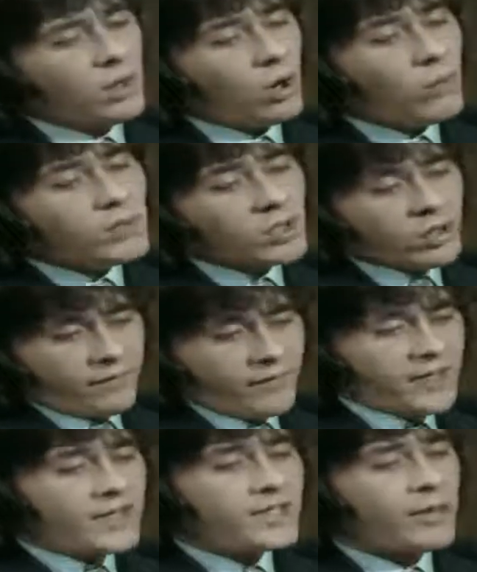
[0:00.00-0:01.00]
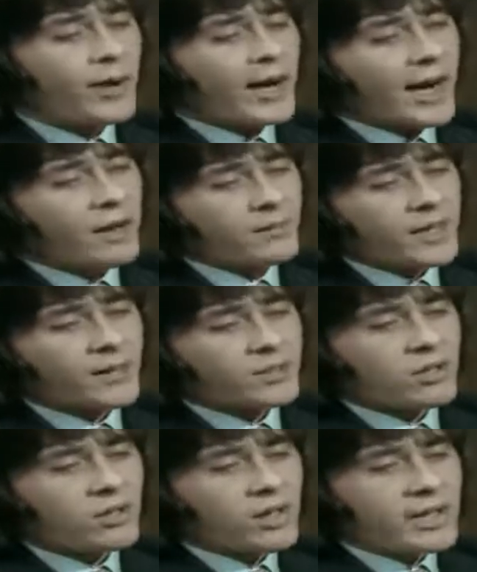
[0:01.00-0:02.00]
always looking for the easy way out, and
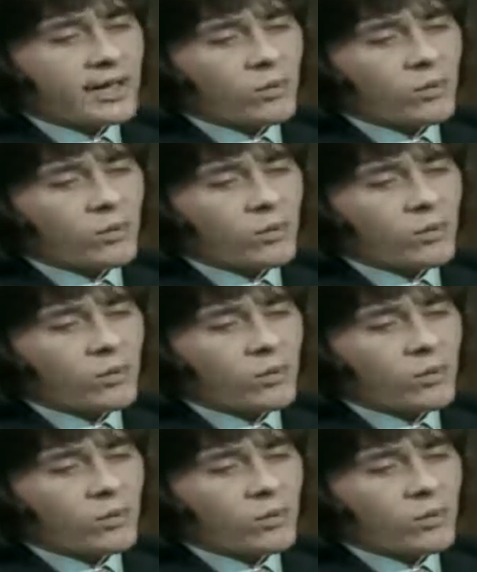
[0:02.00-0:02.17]
absolutely no